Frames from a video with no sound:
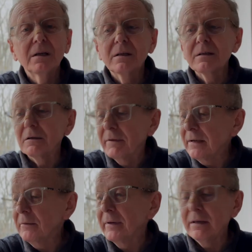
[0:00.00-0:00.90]
So
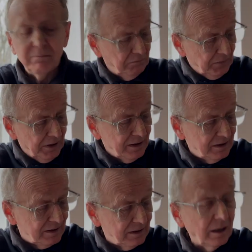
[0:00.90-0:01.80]
anyway,
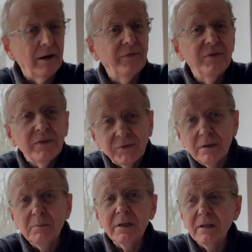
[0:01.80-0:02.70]
it's
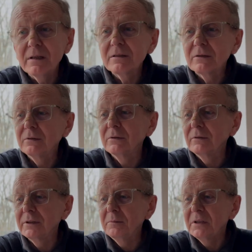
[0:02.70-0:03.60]
15 minutes
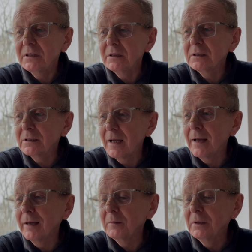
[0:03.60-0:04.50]
to the meeting
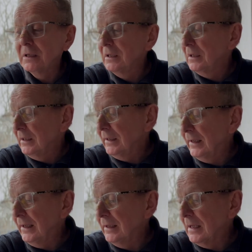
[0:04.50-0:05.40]
time,
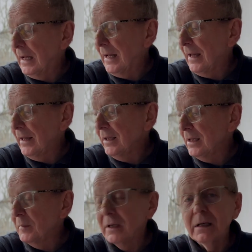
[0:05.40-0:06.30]
and I
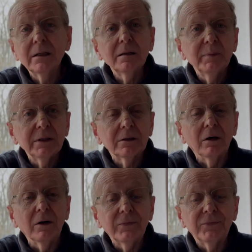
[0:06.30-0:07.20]
am a little bit
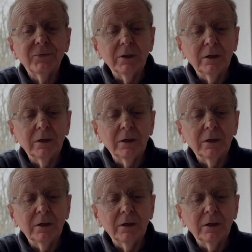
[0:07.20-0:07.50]
of